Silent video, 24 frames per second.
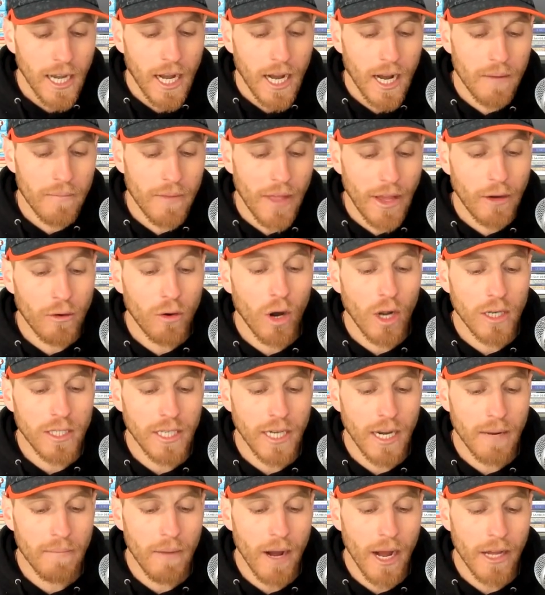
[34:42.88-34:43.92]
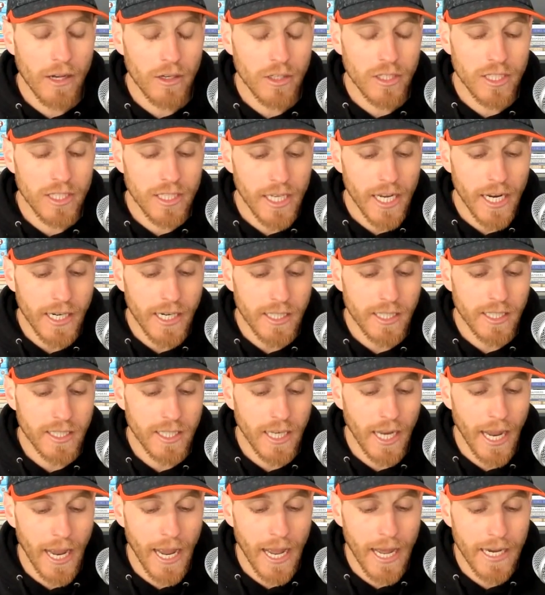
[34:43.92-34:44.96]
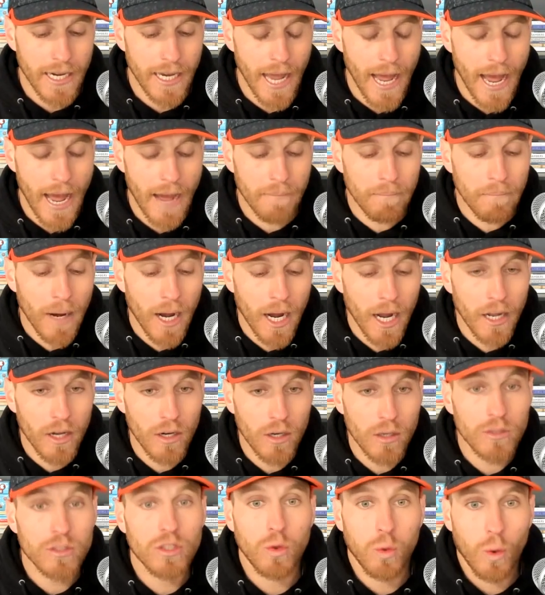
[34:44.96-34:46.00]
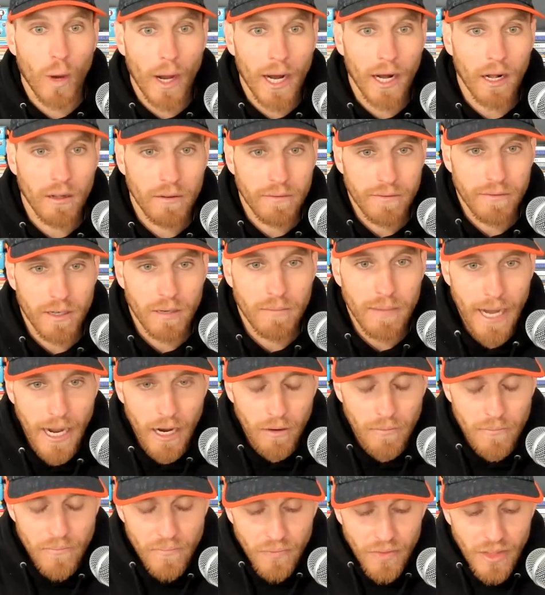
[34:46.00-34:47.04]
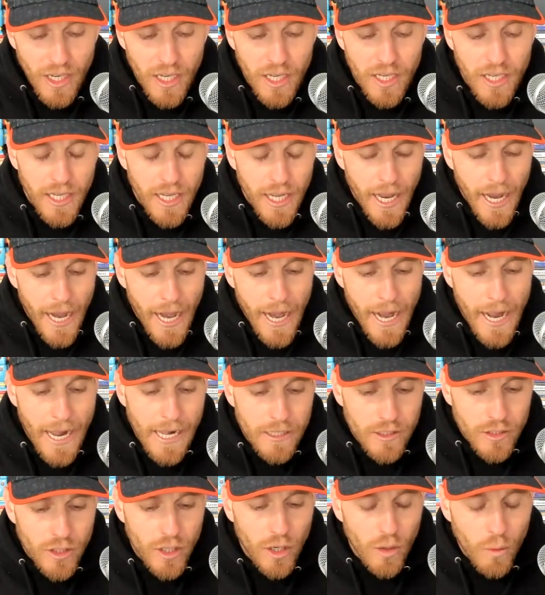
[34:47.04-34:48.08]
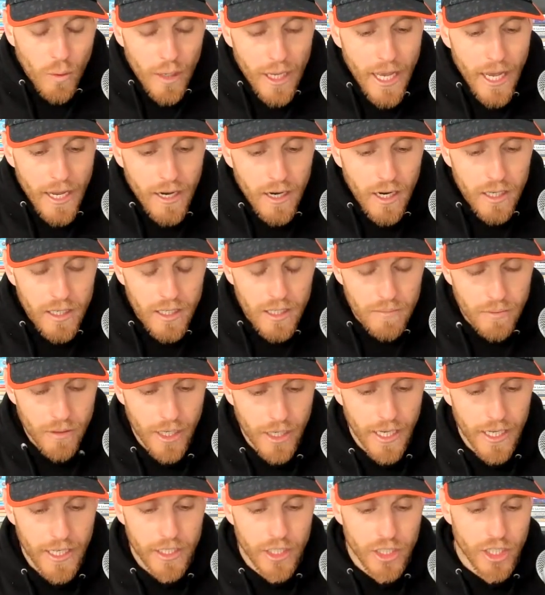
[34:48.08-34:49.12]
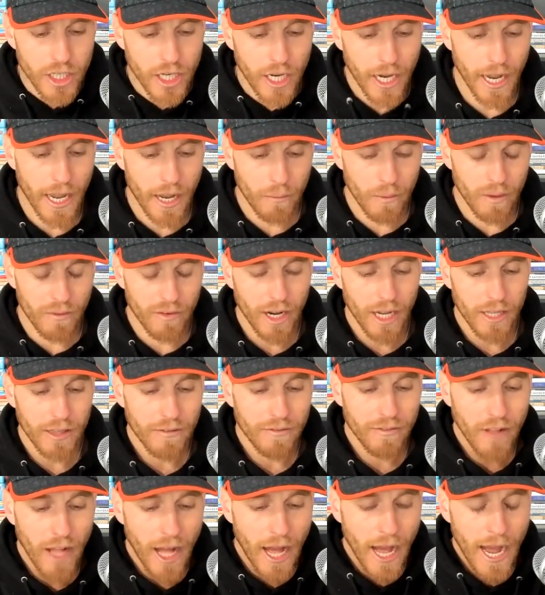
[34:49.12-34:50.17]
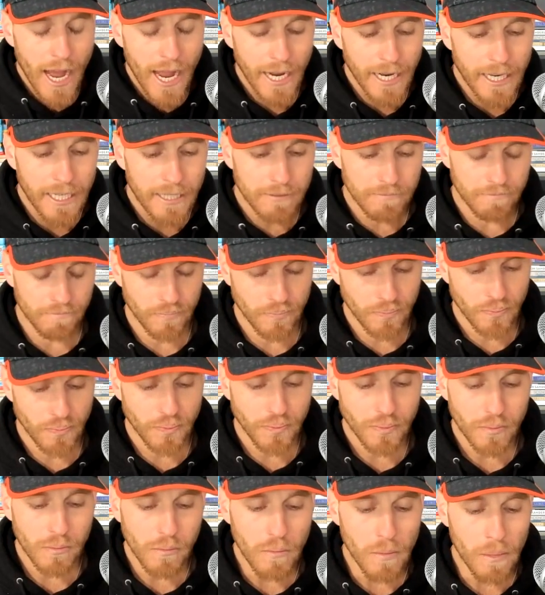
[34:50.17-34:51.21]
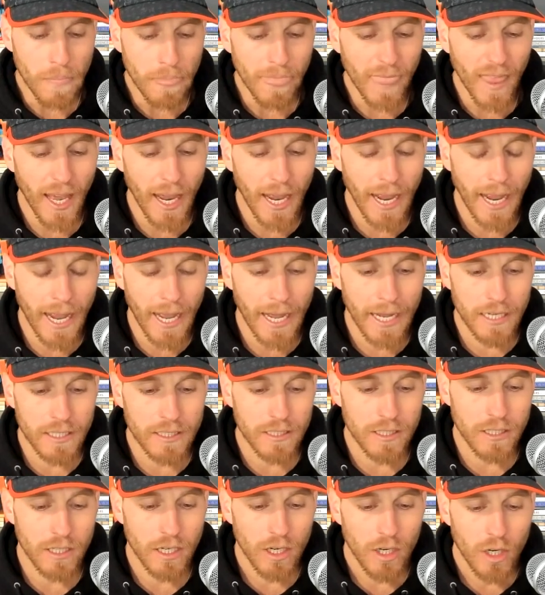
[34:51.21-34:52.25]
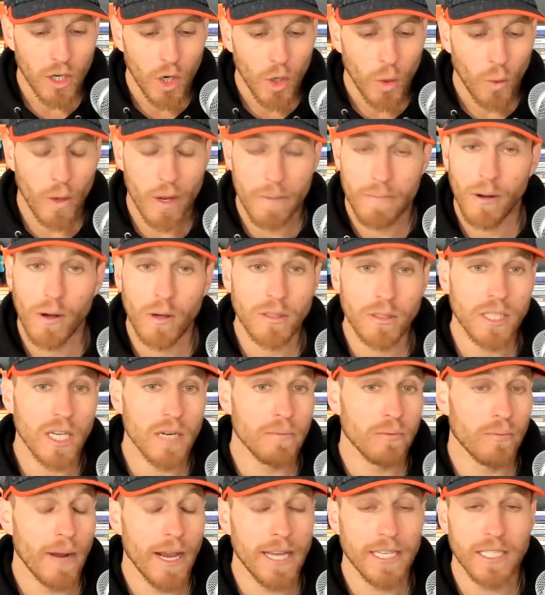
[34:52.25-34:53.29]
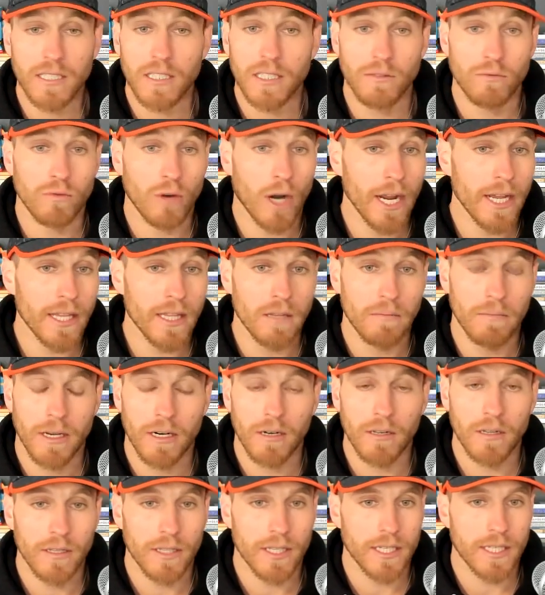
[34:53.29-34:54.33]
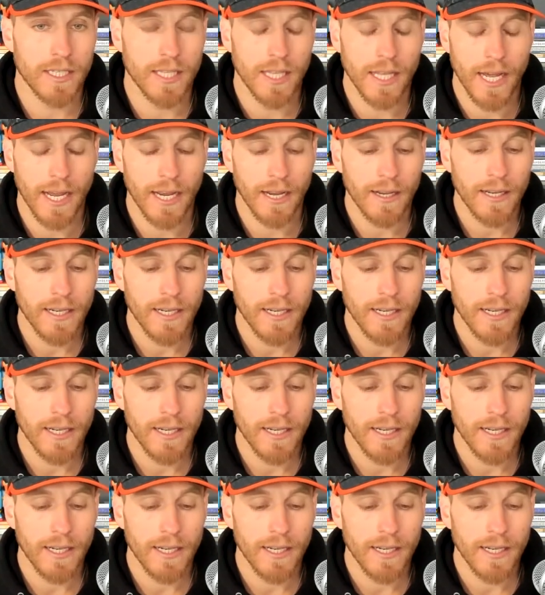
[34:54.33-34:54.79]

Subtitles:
They cross it at mile 6 and at mile 12, about. And so we head onto the bridge, and we've got the flag, and we post up basically right in the middle of this thing.